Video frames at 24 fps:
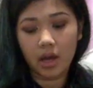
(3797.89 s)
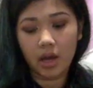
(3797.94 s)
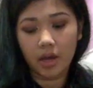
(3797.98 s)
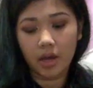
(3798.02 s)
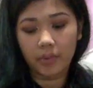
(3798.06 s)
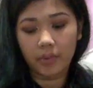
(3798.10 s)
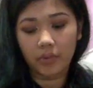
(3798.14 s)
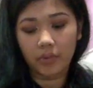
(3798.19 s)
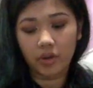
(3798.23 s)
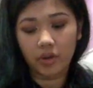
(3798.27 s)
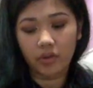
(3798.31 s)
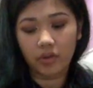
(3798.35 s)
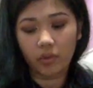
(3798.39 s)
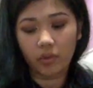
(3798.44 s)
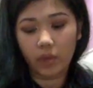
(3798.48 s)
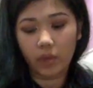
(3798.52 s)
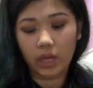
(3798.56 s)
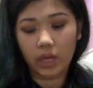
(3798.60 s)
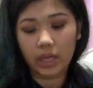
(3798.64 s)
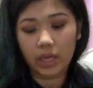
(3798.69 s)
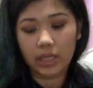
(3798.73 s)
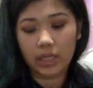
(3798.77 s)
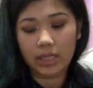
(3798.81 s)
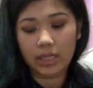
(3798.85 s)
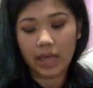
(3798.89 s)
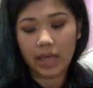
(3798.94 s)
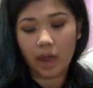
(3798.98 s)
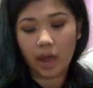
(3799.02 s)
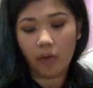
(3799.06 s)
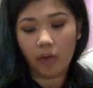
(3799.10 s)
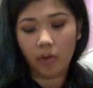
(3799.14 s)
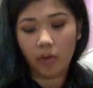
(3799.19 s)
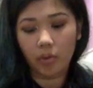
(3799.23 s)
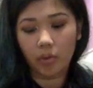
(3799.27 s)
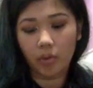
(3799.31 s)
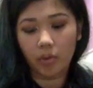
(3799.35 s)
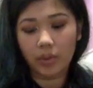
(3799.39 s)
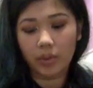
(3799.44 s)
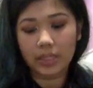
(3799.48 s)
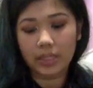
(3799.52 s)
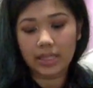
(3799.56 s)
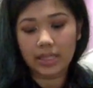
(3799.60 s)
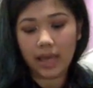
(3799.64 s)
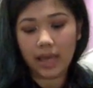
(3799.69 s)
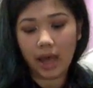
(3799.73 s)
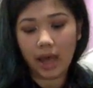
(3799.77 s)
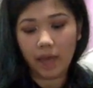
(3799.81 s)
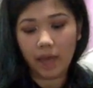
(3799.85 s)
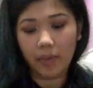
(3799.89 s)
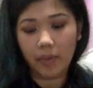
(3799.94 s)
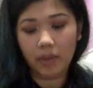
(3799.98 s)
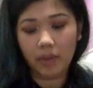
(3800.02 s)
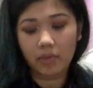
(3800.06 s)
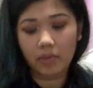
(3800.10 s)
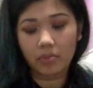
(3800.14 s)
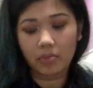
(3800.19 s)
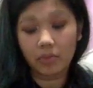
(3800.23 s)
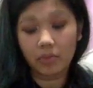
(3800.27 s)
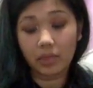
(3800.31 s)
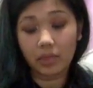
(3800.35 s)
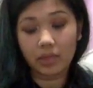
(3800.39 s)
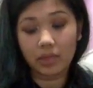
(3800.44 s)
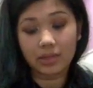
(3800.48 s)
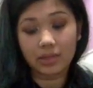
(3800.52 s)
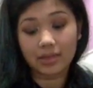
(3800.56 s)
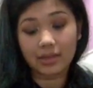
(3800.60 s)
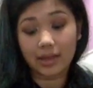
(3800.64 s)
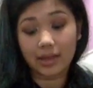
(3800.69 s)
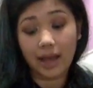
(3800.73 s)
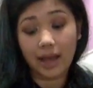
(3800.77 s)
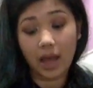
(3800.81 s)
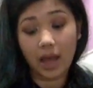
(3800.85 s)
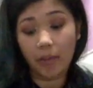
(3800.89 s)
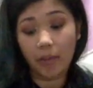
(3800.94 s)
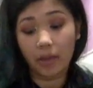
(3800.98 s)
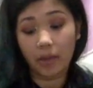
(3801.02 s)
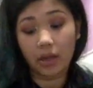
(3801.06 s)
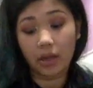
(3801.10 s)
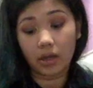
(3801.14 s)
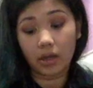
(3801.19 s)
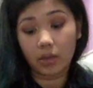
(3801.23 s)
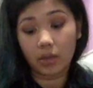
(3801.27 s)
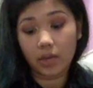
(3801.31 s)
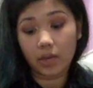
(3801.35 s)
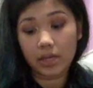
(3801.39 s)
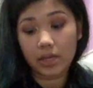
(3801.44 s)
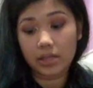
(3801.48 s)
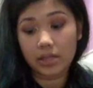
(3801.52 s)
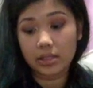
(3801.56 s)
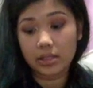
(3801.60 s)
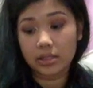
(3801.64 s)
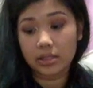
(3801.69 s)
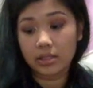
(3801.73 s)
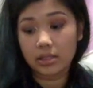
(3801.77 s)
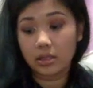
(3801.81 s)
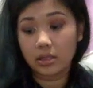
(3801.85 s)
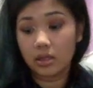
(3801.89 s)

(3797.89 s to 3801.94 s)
They're avoiding a Tower moment to happen, but it's going to happen anyways.